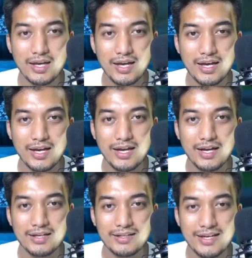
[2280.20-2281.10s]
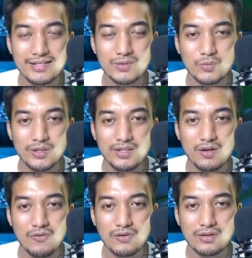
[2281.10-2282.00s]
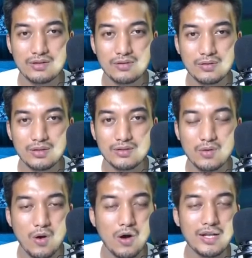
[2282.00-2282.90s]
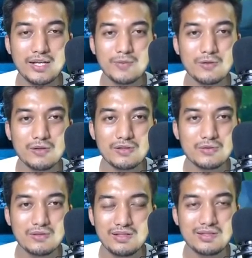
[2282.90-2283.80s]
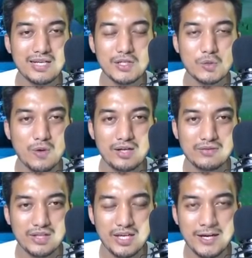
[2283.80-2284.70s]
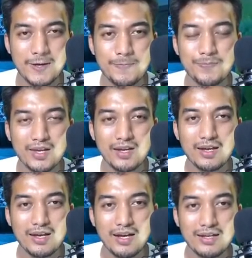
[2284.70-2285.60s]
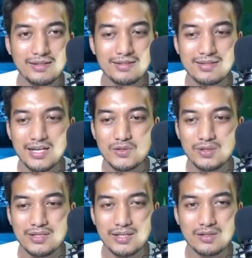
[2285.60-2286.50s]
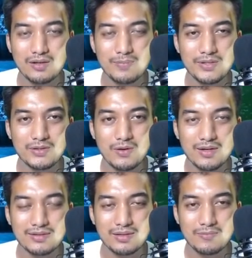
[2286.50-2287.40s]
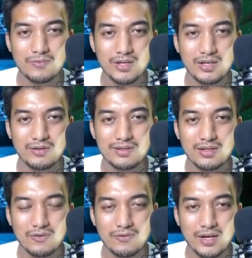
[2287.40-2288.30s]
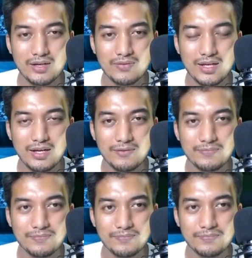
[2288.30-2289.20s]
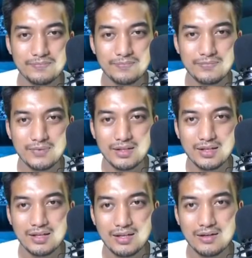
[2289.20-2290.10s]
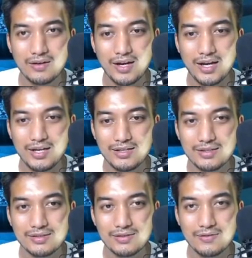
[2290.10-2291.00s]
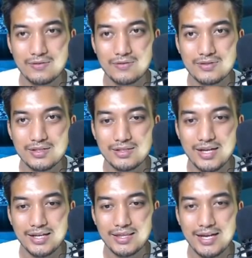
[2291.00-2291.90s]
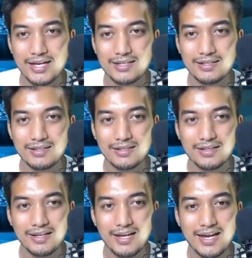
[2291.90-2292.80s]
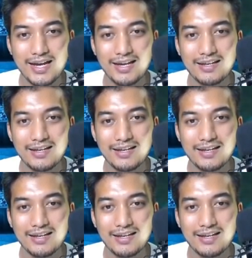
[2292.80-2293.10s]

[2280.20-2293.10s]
And yes, we did offer this all colors to this statue right over here. And this statue is actually going to bestow us some really good stuff right over there. Mm -hmm. Okay, so just like that. Yeah.